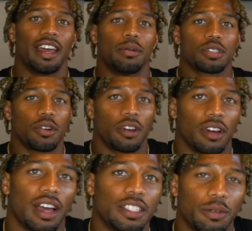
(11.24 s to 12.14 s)
Hey, what's going
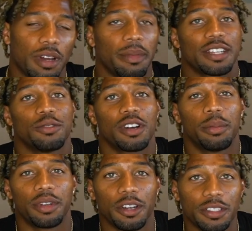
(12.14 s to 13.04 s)
on guys? Welcome back to A
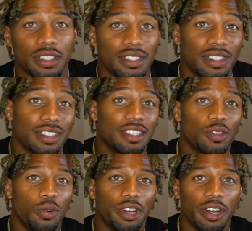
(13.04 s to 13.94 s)
Couple Nurses. This is
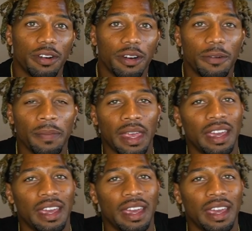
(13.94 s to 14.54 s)
Cordero.